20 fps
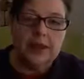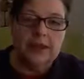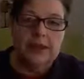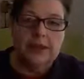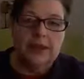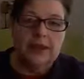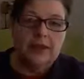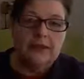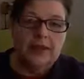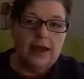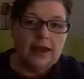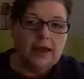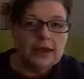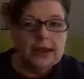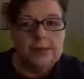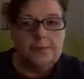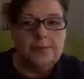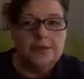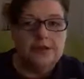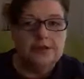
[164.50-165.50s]
And that kind
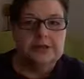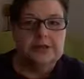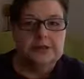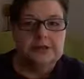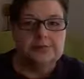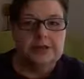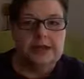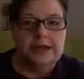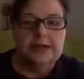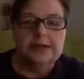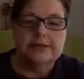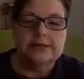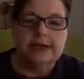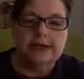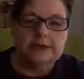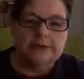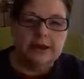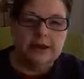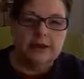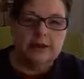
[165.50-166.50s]
of puzzled me, because I
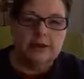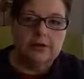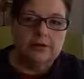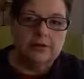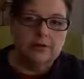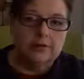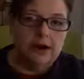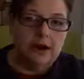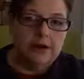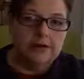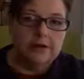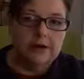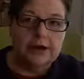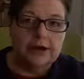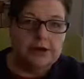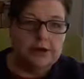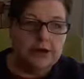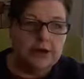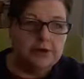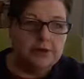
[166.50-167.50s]
thought, ooh, I already
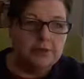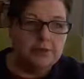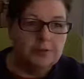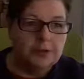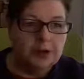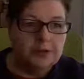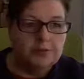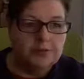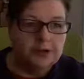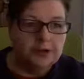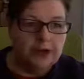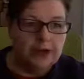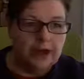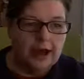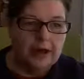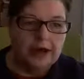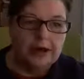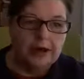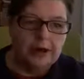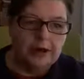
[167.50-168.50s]
know what I'm good
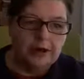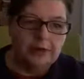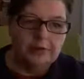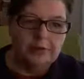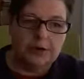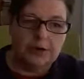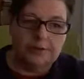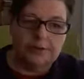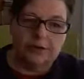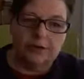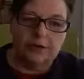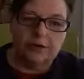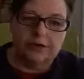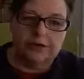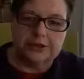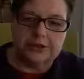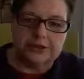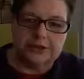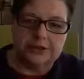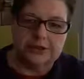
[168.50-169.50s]
at. I know what I'm called to
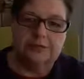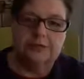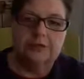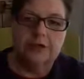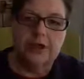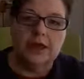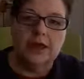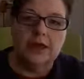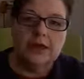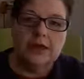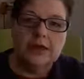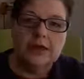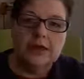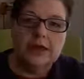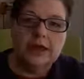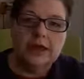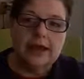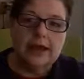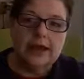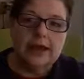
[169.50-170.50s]
do.
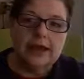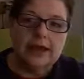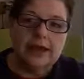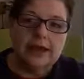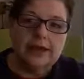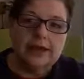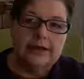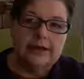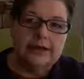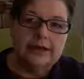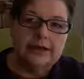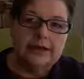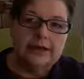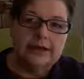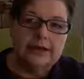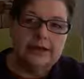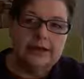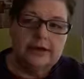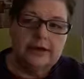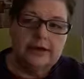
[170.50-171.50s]
And
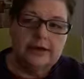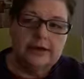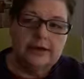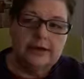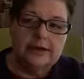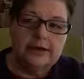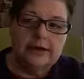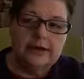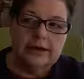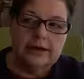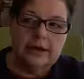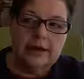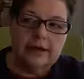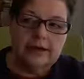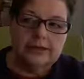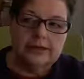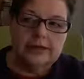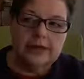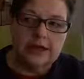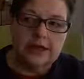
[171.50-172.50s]
God
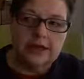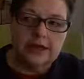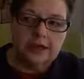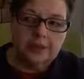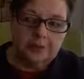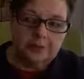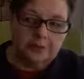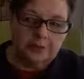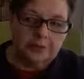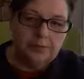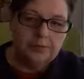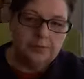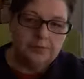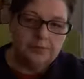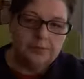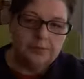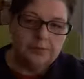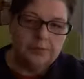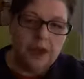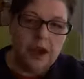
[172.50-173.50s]
said, no,
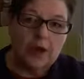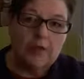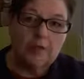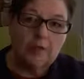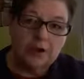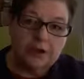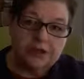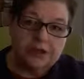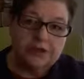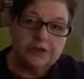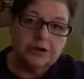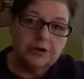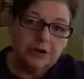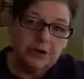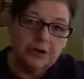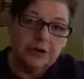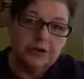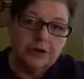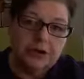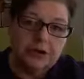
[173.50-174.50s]
I want you to
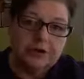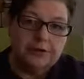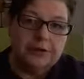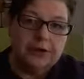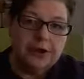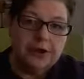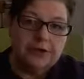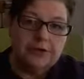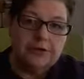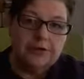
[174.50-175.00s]
go here now.